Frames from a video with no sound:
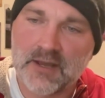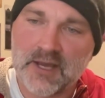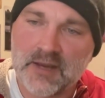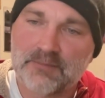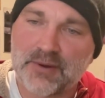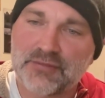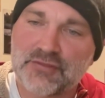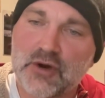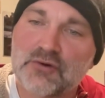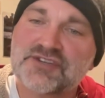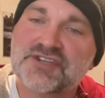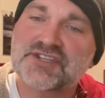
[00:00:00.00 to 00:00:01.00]
But
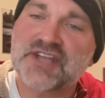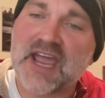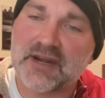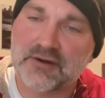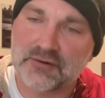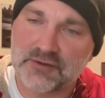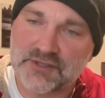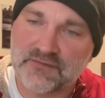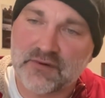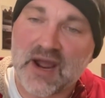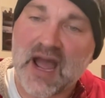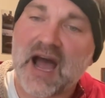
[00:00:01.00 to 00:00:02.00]
those standards
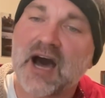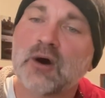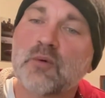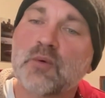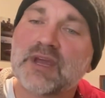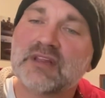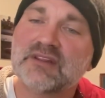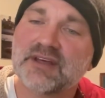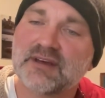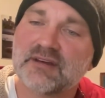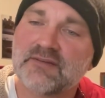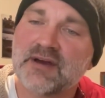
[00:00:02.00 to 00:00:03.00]
for how we
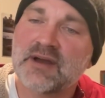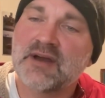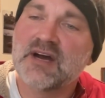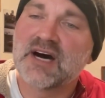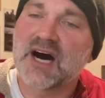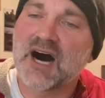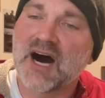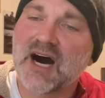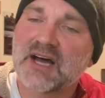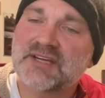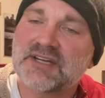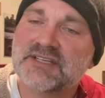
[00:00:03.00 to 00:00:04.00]
live
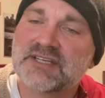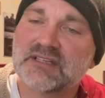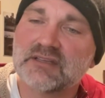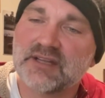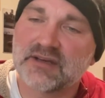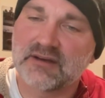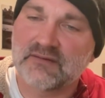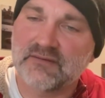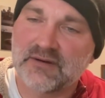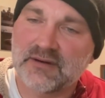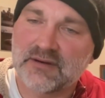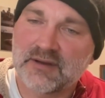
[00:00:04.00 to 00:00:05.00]
ought to live
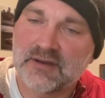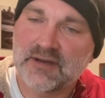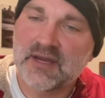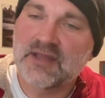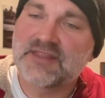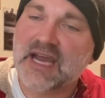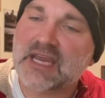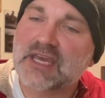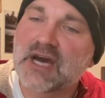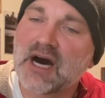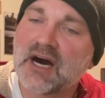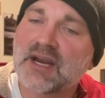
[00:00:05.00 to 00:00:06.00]
that
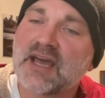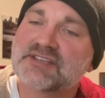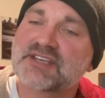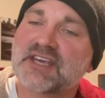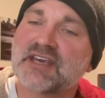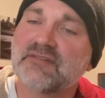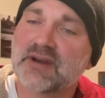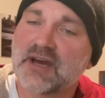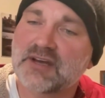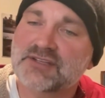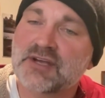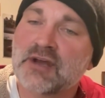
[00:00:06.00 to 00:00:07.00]
God has given
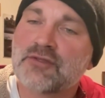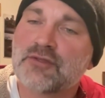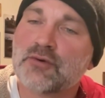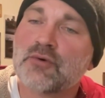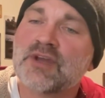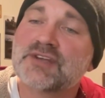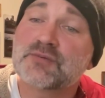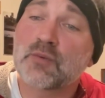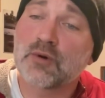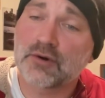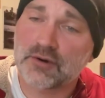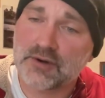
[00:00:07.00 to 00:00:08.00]
us through his
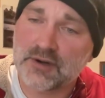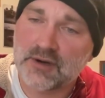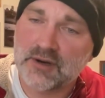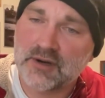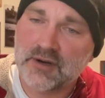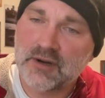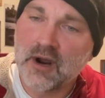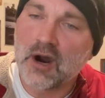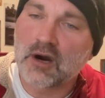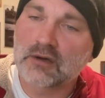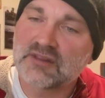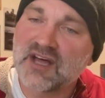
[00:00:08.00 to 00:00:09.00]
word,
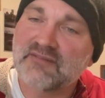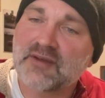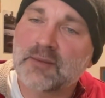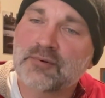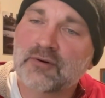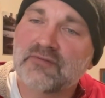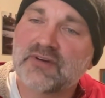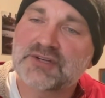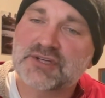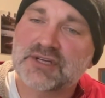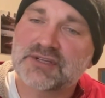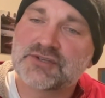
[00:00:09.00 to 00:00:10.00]
our loving
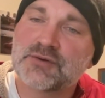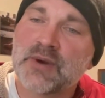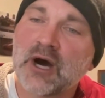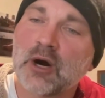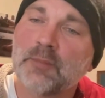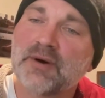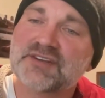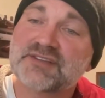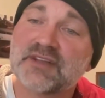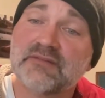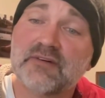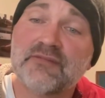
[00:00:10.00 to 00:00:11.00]
provisions to help us
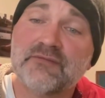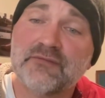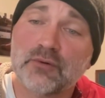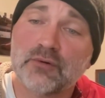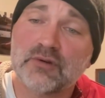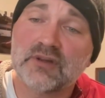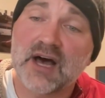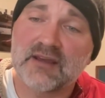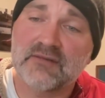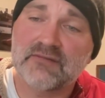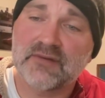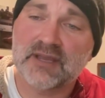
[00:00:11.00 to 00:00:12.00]
live a full
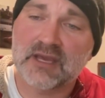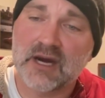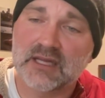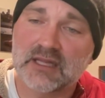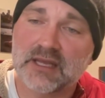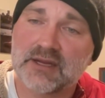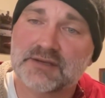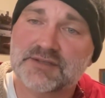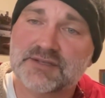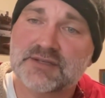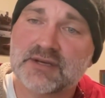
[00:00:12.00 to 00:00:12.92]
life in godliness.